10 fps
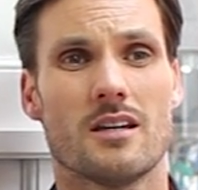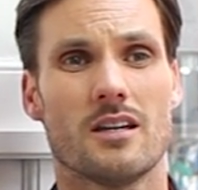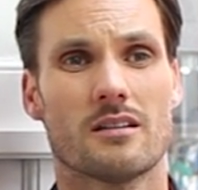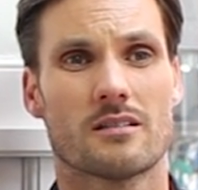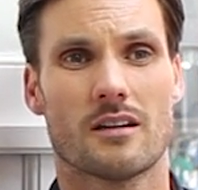
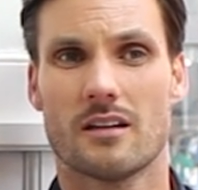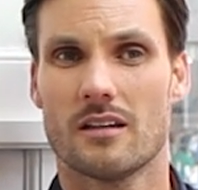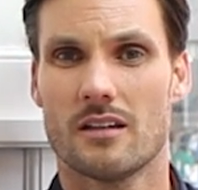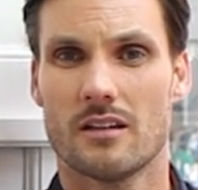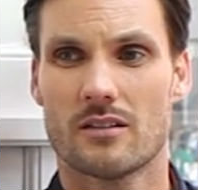is a
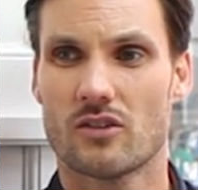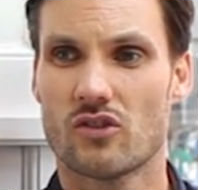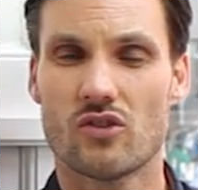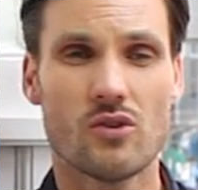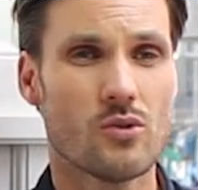
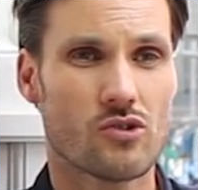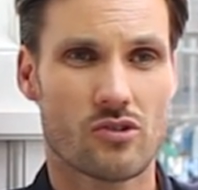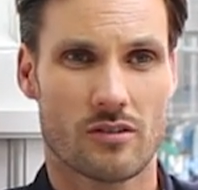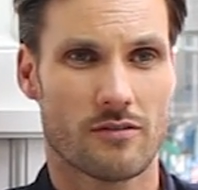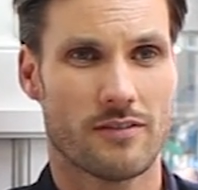
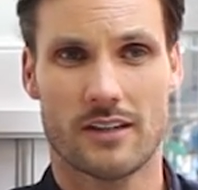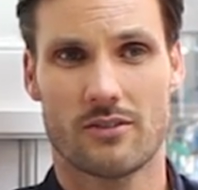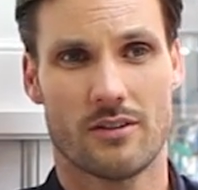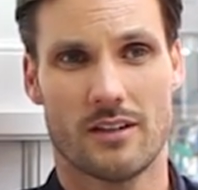huge factor